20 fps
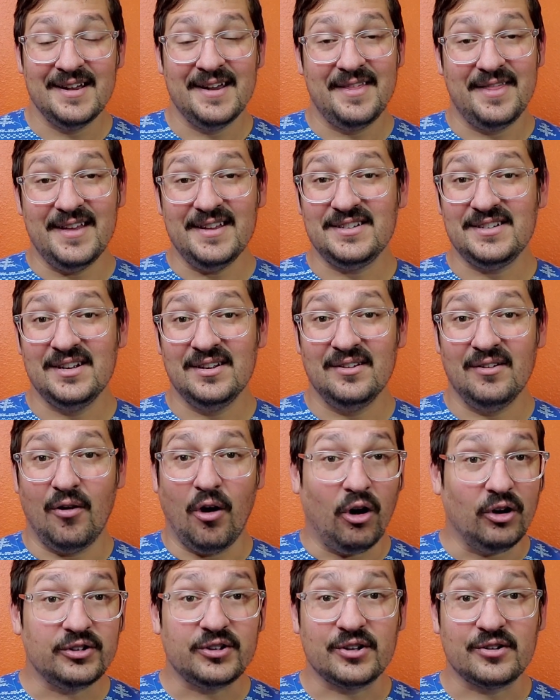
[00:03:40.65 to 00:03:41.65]
this
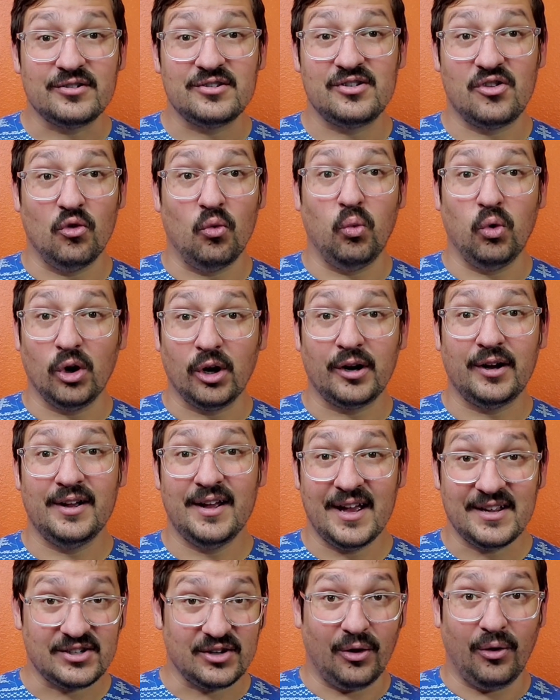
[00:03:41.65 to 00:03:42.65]
alters the work
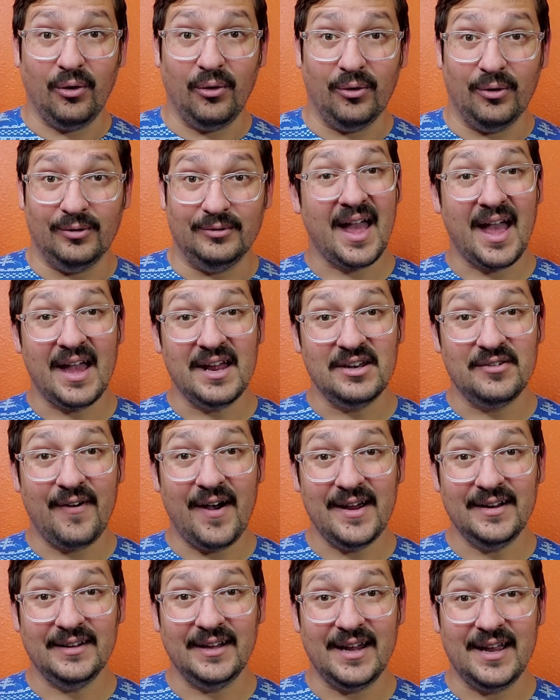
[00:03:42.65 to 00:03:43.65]
as a whole. And
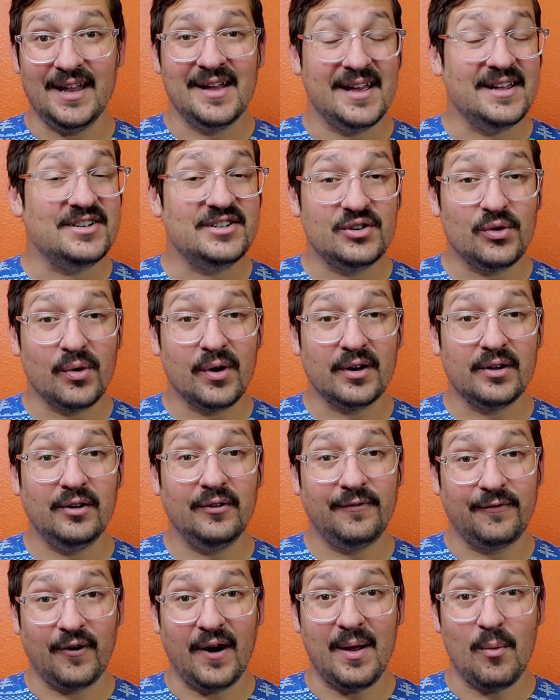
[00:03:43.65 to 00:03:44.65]
finally, historical
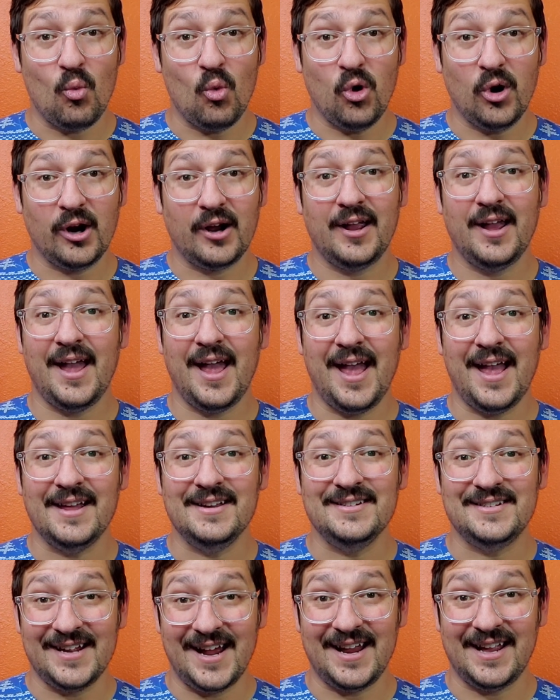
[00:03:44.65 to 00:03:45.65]
framework and
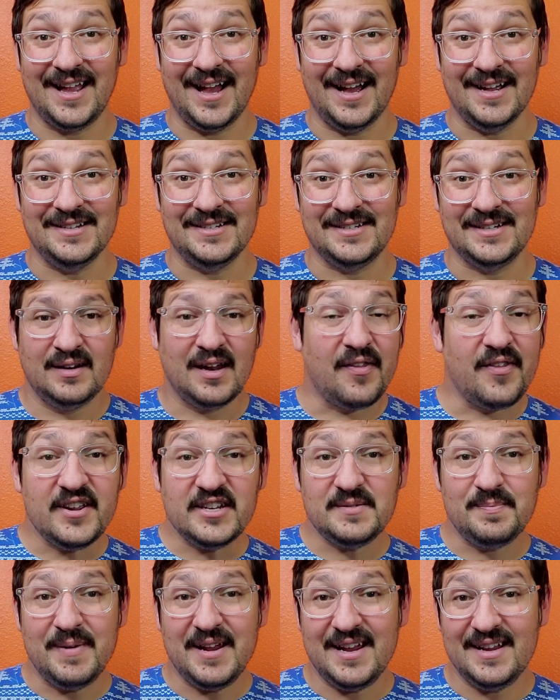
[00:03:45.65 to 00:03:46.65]
zeitgeist. Now
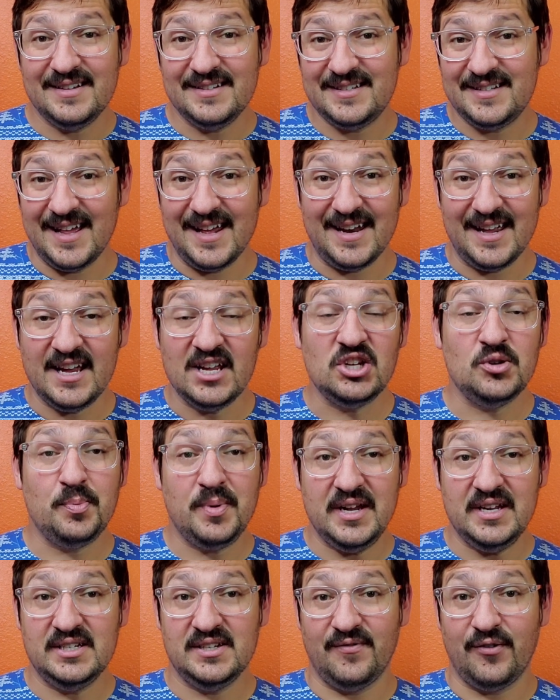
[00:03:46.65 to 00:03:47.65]
this means that each
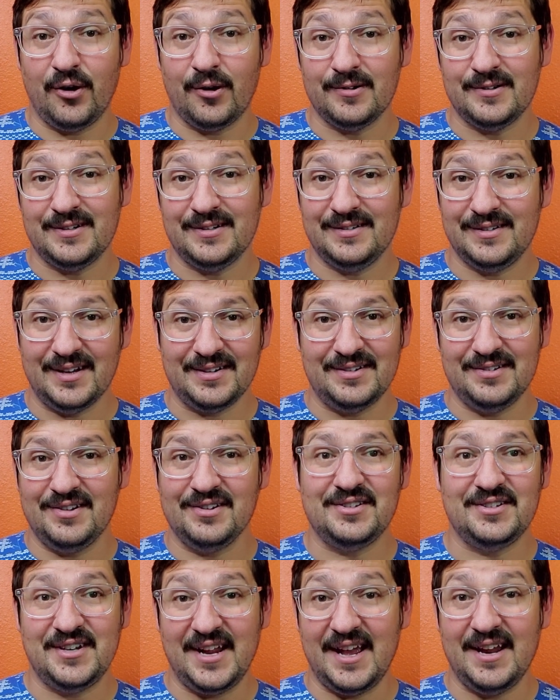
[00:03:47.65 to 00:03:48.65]
piece of art doesn't just
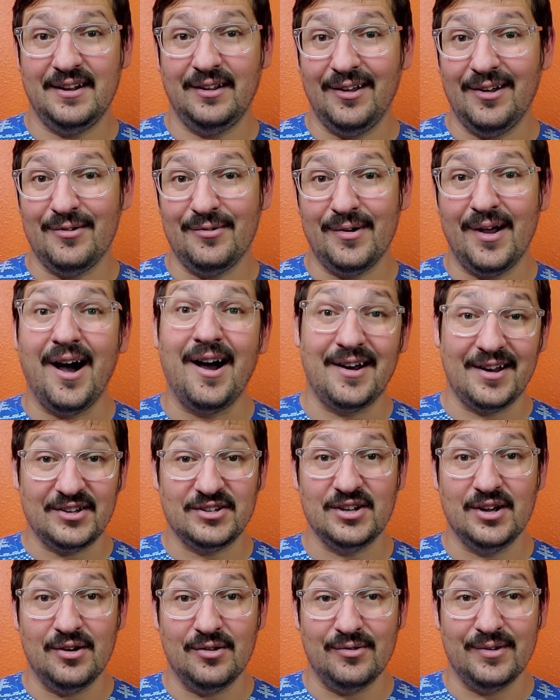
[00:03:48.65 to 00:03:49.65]
stand alone on its
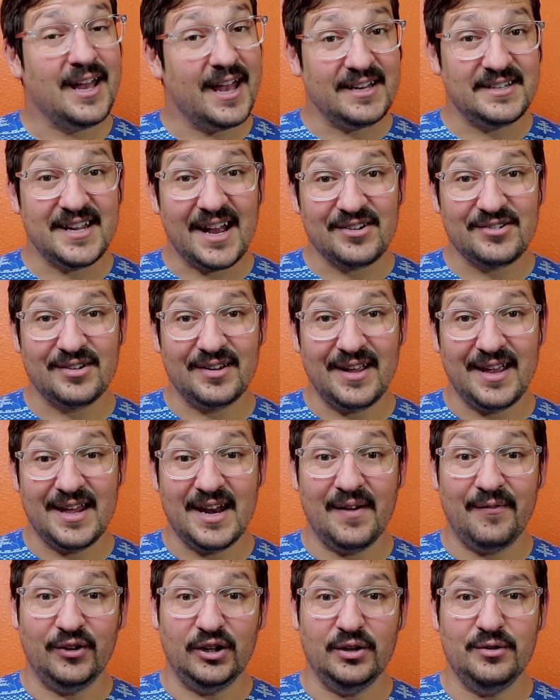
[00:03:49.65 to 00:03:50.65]
own. It's actually an
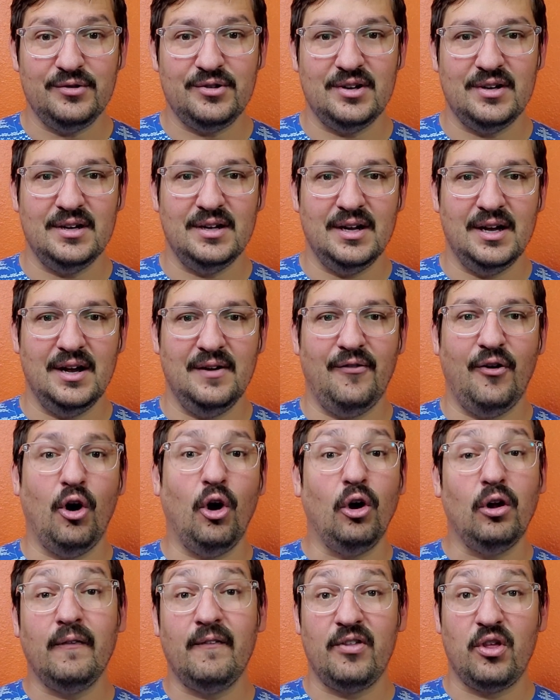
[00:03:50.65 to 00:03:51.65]
evolution of
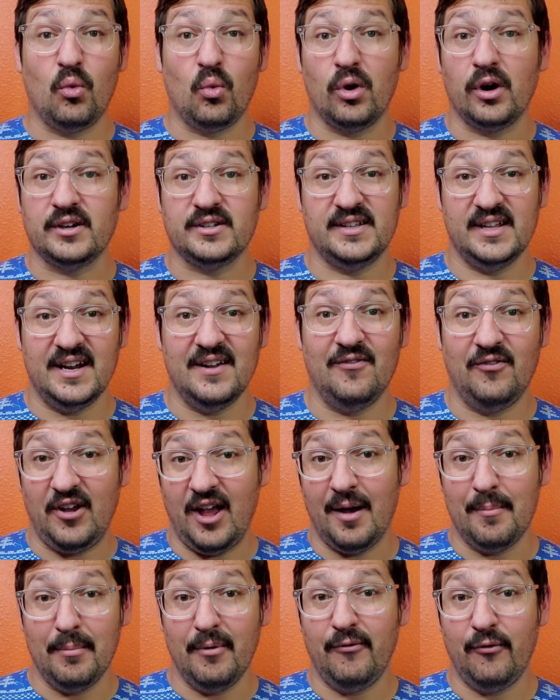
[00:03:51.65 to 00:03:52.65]
all of the works that have
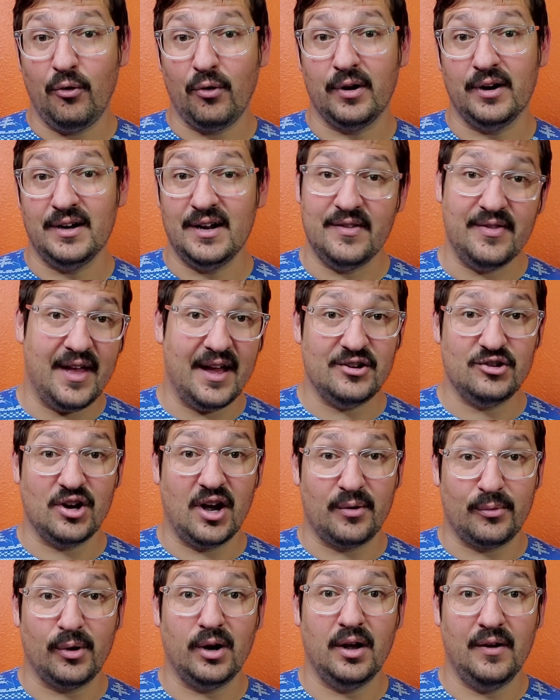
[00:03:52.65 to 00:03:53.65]
come before it in that
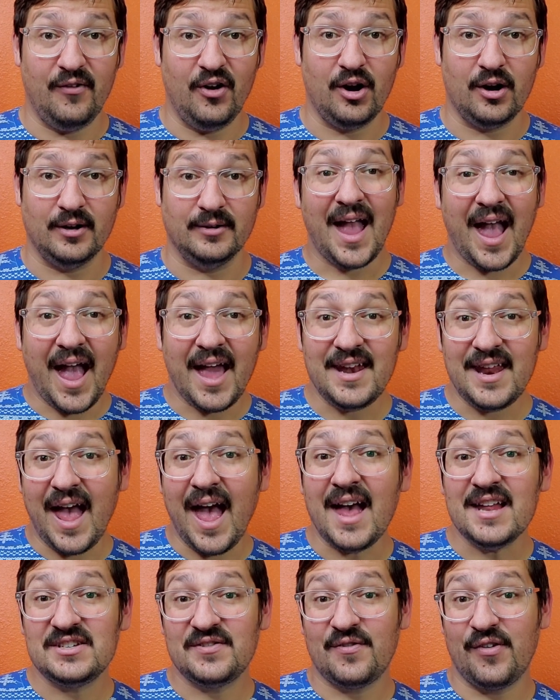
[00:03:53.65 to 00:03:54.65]
genre of art. And
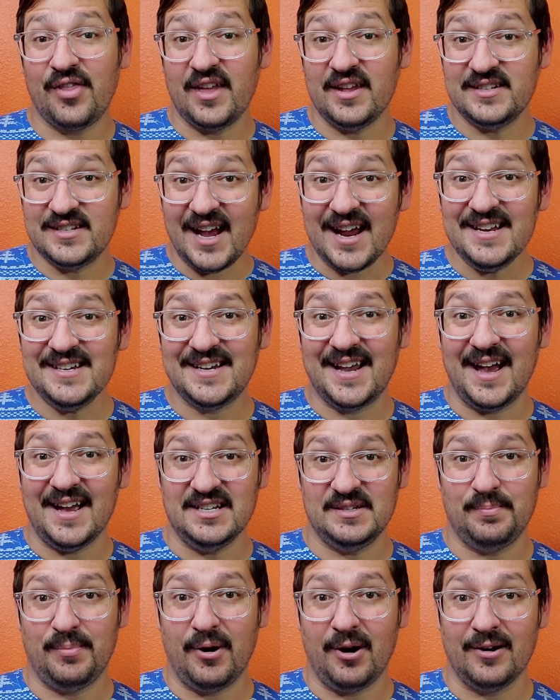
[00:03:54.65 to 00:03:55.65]
as for the
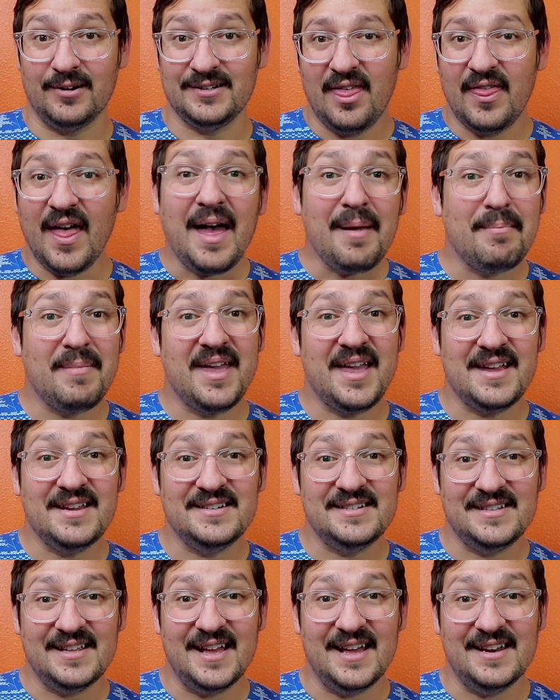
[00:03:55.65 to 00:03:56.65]
zeitgeist part, that means
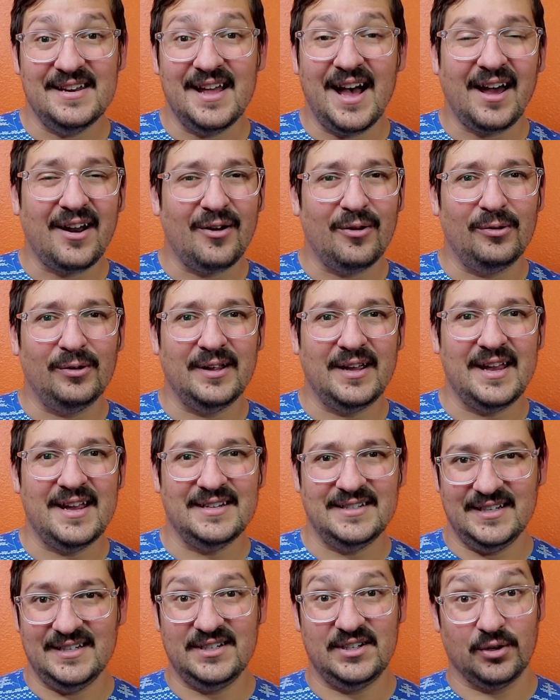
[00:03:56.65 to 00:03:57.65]
that not only is
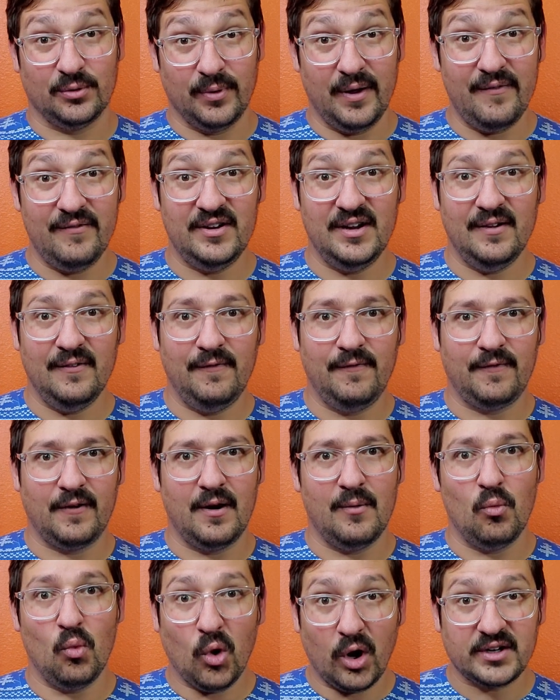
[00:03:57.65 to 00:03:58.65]
this derivative
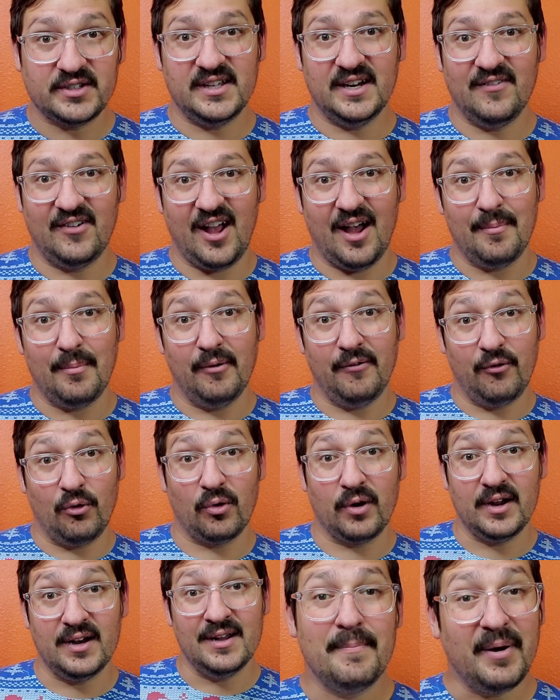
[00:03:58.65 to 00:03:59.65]
from works that have come before
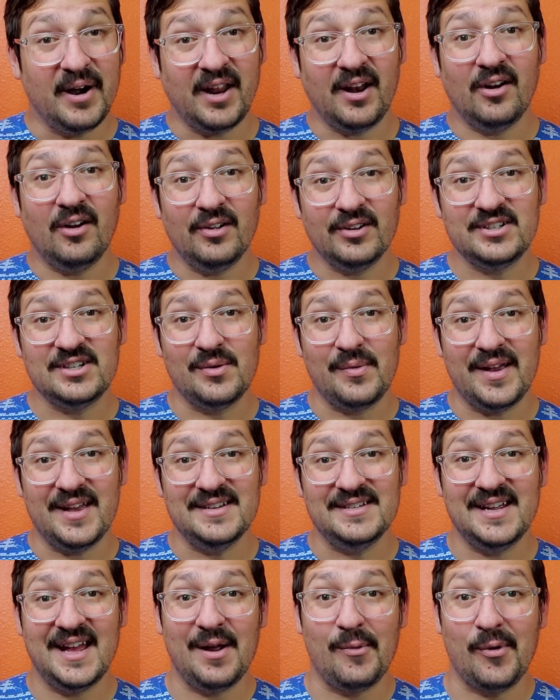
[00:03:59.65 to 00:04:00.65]
it, but it also is
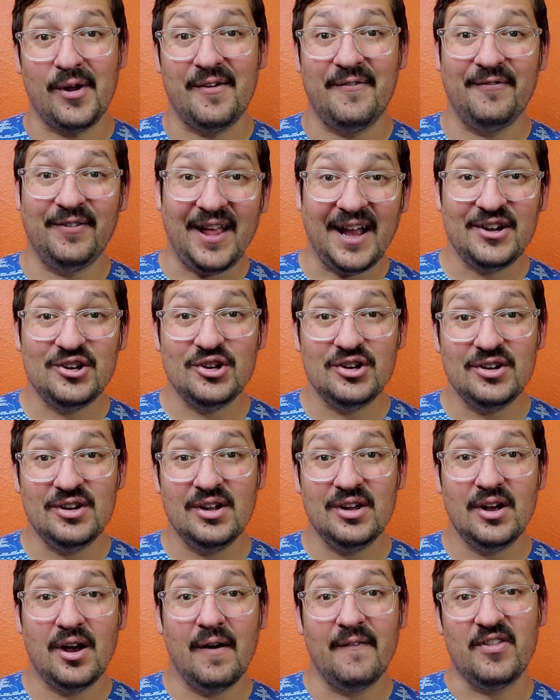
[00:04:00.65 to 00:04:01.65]
a reflection
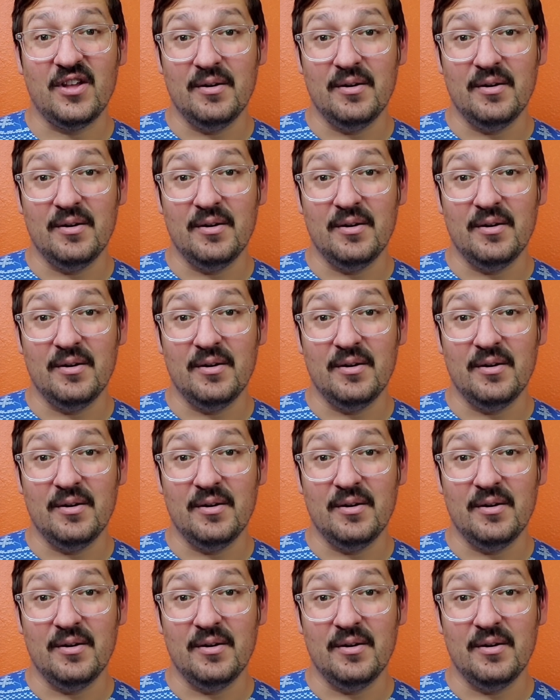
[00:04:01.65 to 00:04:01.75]
of the